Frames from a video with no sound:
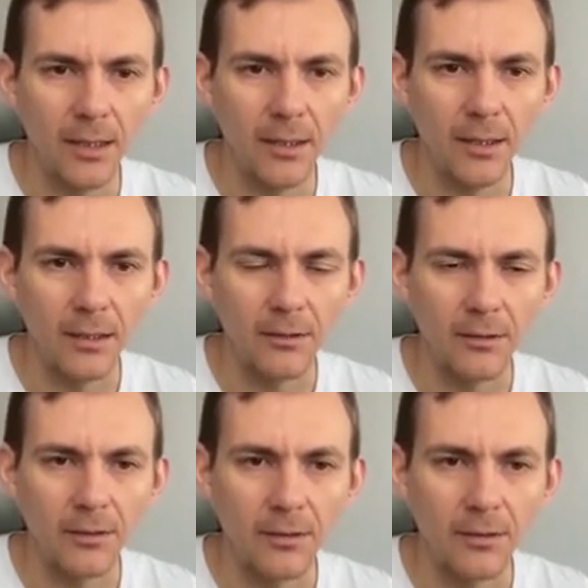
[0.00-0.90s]

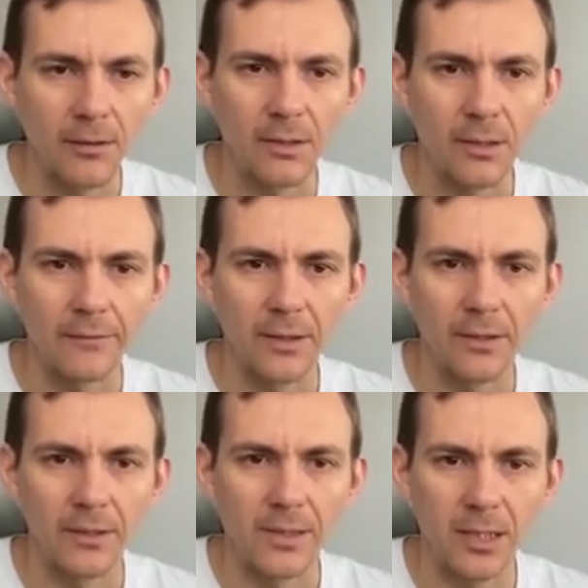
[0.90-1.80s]
and the
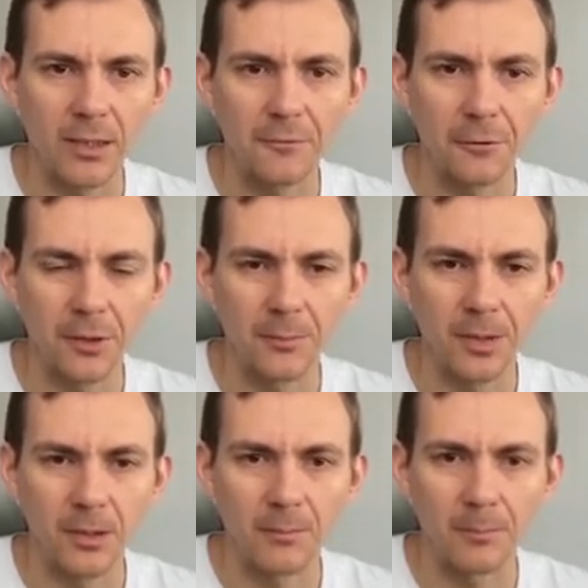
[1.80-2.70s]
event itself will
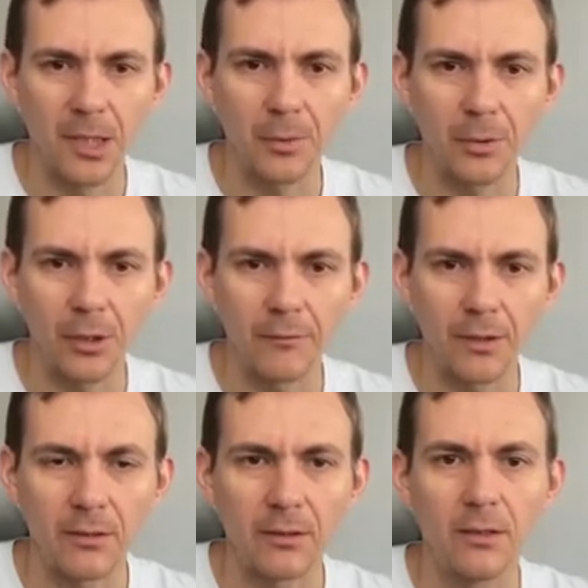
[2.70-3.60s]
be a ping pong
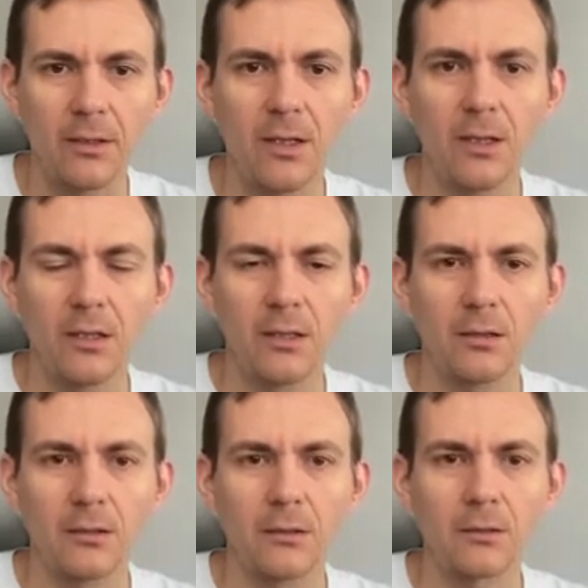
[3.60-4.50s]
event
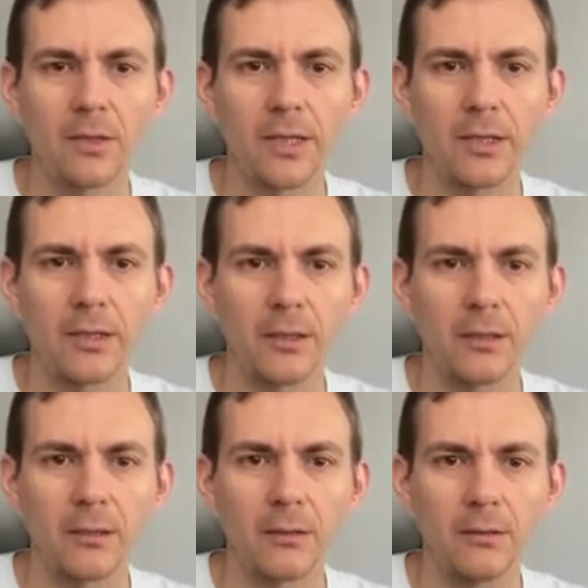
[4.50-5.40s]

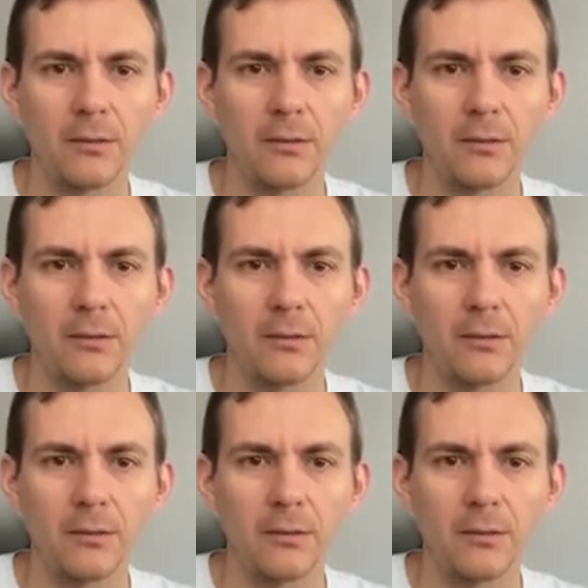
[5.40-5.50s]
containing